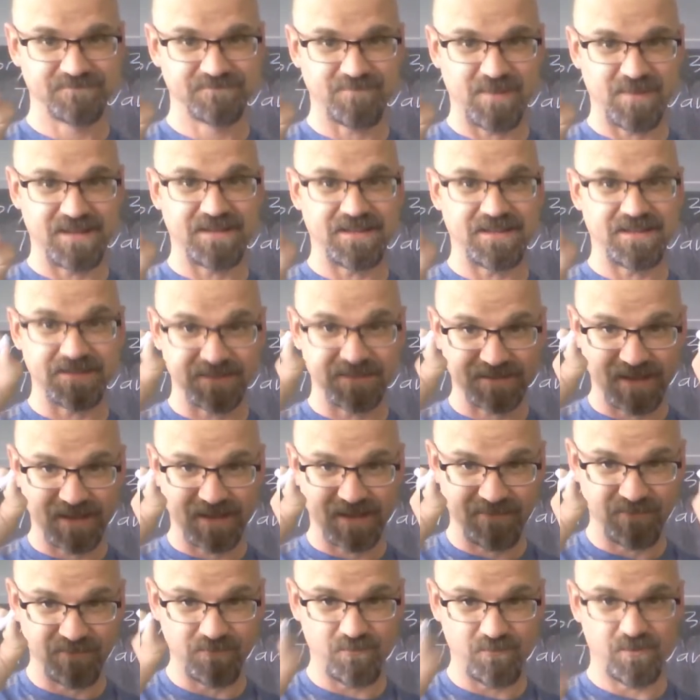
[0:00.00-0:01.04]
My day just got
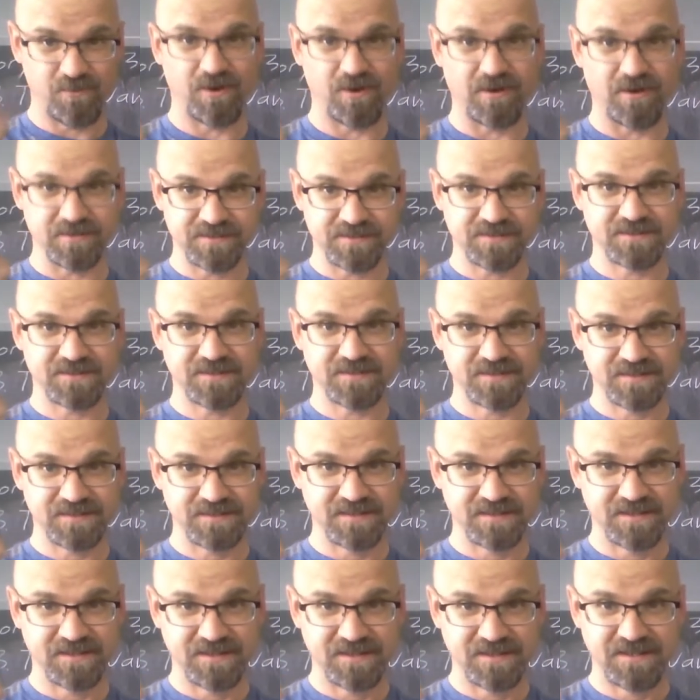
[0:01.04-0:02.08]
even worse.
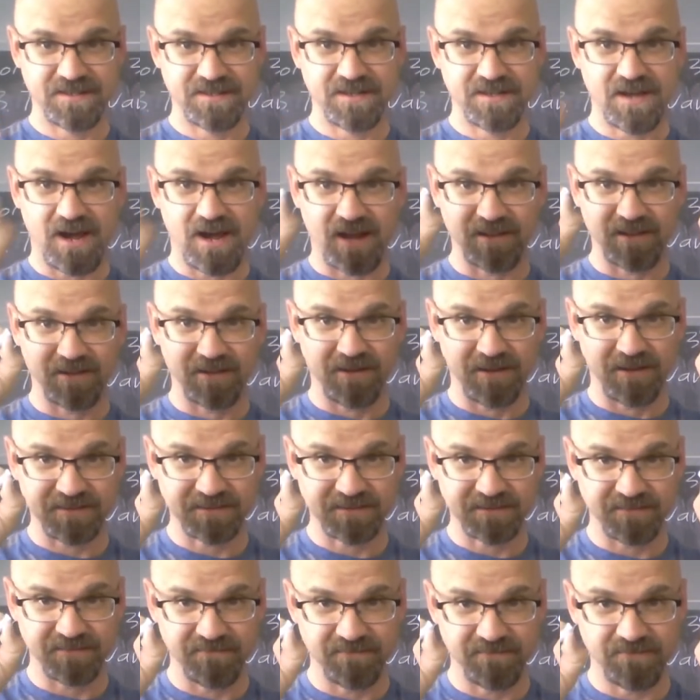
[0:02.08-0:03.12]
I
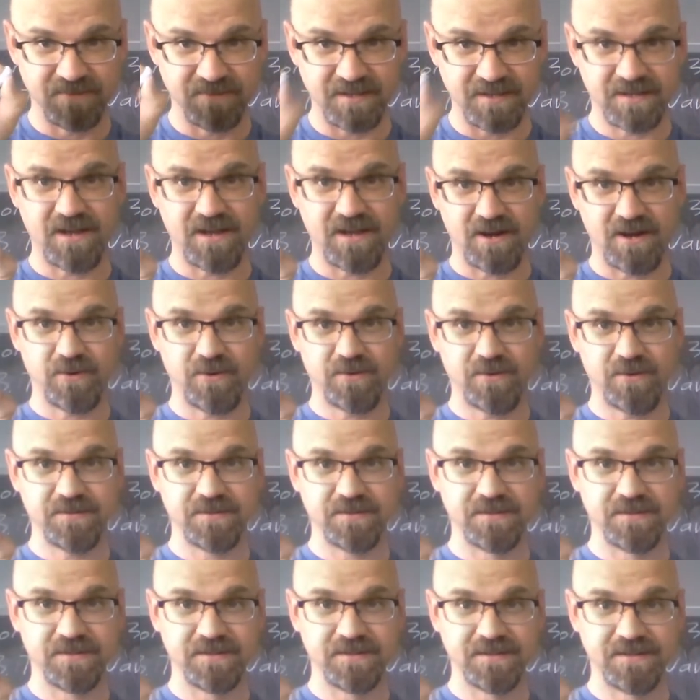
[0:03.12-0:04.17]
lost a video,
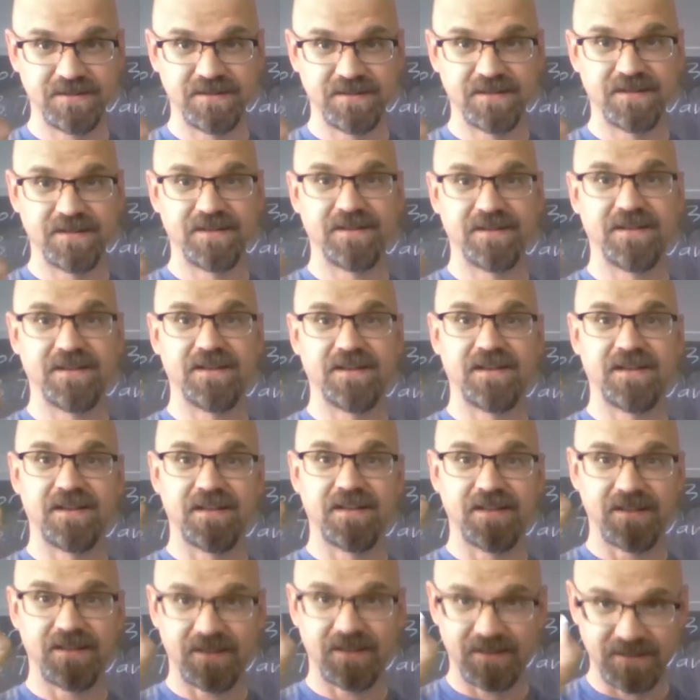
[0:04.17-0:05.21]

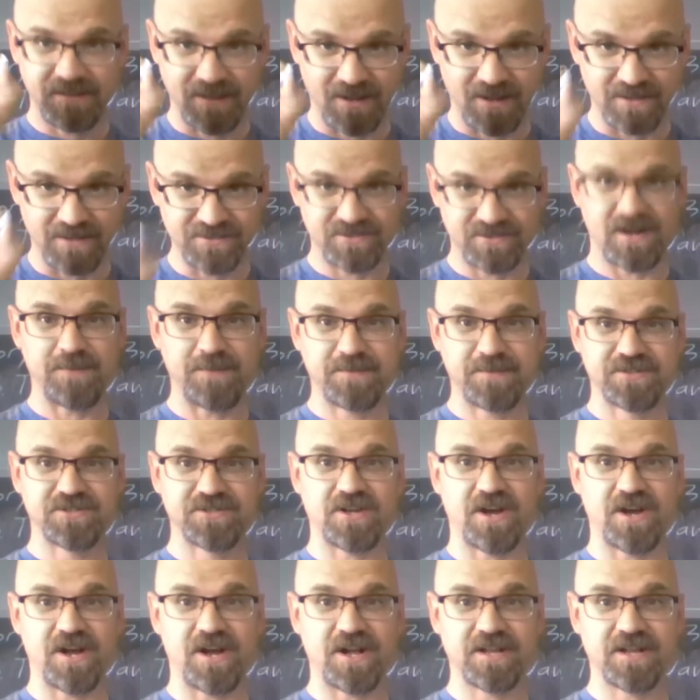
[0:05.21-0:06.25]
now I dropped the
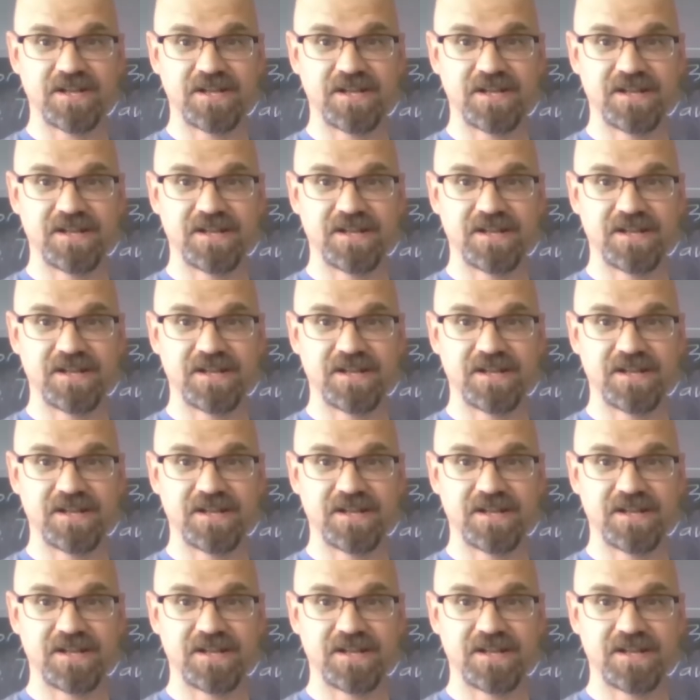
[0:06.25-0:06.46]
chalk